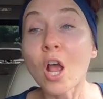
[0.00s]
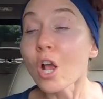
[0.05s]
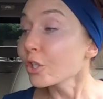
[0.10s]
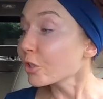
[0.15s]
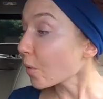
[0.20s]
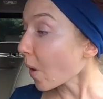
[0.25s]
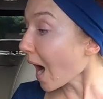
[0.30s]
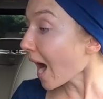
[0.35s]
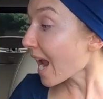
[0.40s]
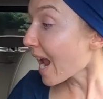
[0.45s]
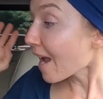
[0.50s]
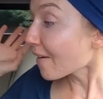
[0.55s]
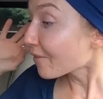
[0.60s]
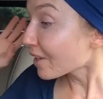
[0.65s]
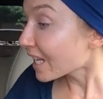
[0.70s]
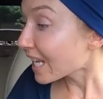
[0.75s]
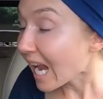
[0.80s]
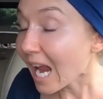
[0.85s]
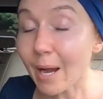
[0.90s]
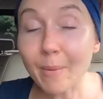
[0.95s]
So I have
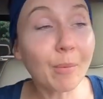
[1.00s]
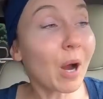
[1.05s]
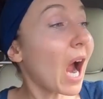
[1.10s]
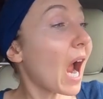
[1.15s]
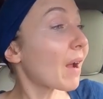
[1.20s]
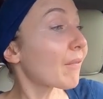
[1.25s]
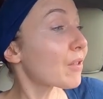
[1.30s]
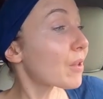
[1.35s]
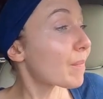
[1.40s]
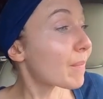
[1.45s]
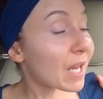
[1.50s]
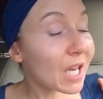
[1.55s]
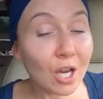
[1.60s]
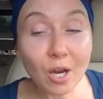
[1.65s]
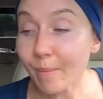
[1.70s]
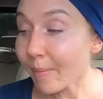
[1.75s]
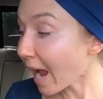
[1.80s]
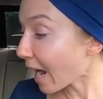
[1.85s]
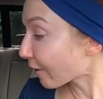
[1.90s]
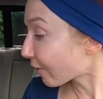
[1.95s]
the camera, I have the
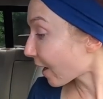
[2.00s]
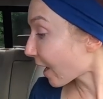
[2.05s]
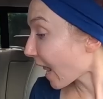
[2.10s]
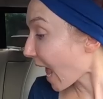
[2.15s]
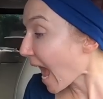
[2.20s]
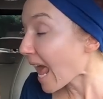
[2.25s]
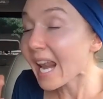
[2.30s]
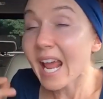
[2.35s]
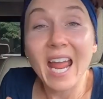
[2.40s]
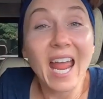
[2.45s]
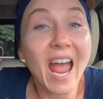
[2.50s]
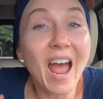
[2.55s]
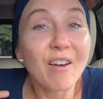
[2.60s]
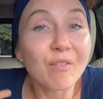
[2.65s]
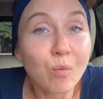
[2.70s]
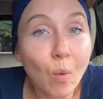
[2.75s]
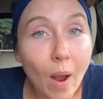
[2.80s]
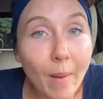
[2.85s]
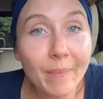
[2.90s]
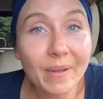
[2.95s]
media background, and I
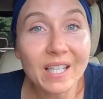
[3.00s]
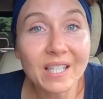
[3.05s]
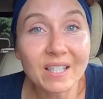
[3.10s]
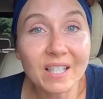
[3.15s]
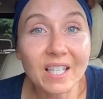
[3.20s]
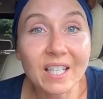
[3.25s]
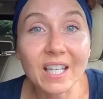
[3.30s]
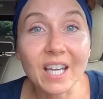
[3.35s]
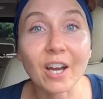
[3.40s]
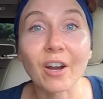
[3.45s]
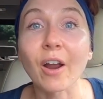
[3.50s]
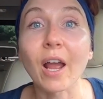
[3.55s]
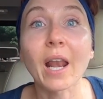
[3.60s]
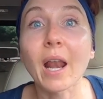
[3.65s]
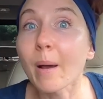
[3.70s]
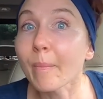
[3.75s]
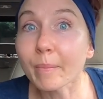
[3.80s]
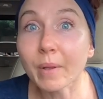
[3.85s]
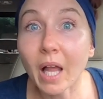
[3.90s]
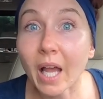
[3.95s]
have weapons in here.
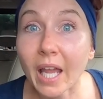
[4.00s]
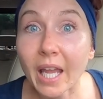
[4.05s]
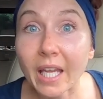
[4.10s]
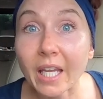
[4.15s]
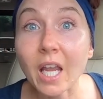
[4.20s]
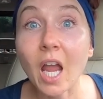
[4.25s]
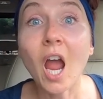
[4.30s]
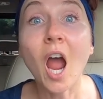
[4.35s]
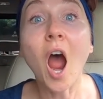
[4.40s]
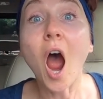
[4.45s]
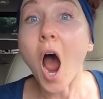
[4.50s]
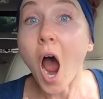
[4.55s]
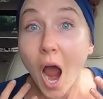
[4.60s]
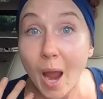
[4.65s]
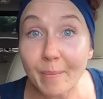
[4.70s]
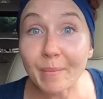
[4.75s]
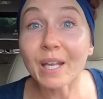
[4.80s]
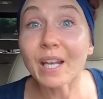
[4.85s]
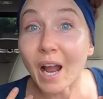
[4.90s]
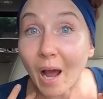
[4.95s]
And I'm like,
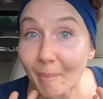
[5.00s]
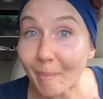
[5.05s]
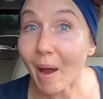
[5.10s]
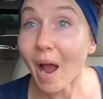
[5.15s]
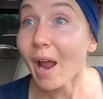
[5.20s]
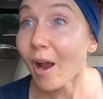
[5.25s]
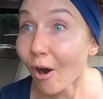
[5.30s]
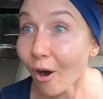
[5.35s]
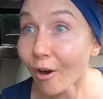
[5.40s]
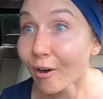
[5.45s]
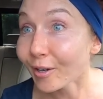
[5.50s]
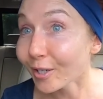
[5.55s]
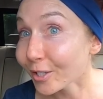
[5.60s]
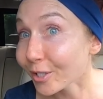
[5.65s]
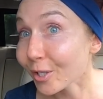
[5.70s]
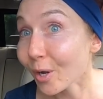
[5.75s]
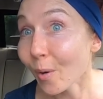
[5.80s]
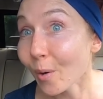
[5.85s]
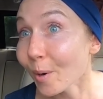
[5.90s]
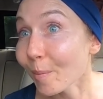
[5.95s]
I mean, my heart
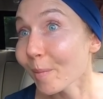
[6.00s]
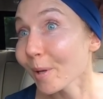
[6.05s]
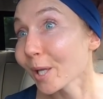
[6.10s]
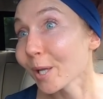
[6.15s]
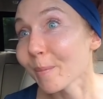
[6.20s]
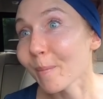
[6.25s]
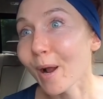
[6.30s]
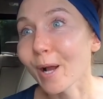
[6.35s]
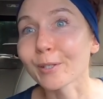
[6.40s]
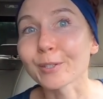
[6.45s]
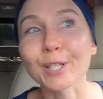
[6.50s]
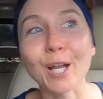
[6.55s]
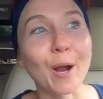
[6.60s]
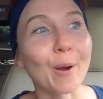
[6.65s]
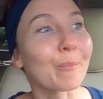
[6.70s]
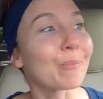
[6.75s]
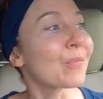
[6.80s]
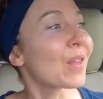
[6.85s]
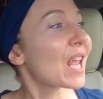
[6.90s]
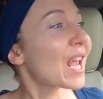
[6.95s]
is going a million miles
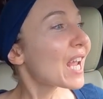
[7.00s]
down.